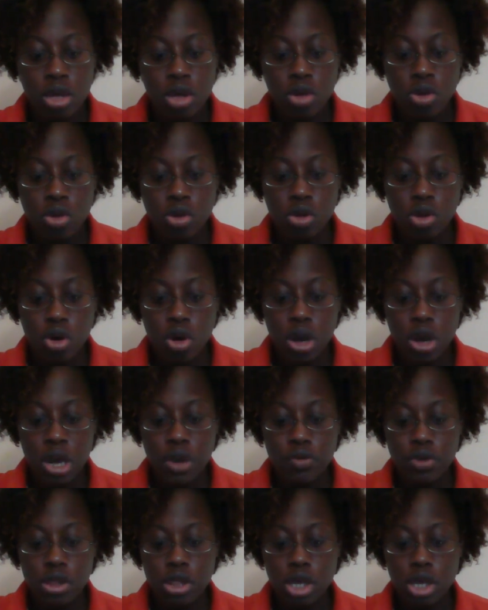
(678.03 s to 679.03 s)
you know,
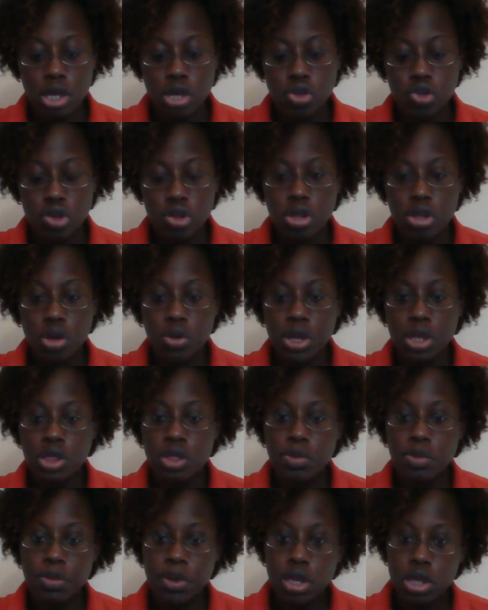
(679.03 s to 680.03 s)
everything is just so
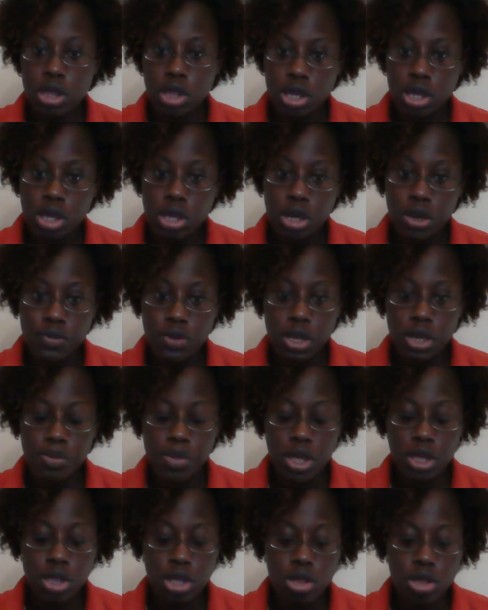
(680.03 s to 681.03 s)
expensive, and it
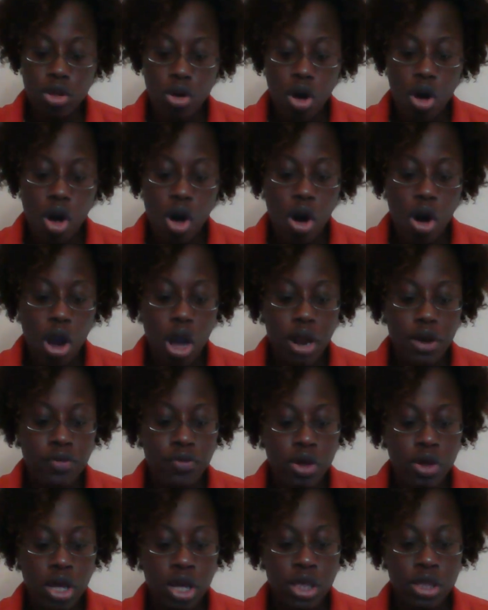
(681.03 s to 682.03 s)
makes it so hard
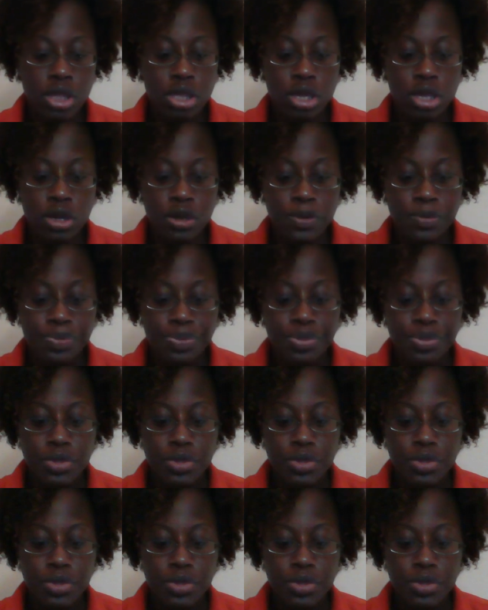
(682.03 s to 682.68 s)
for us to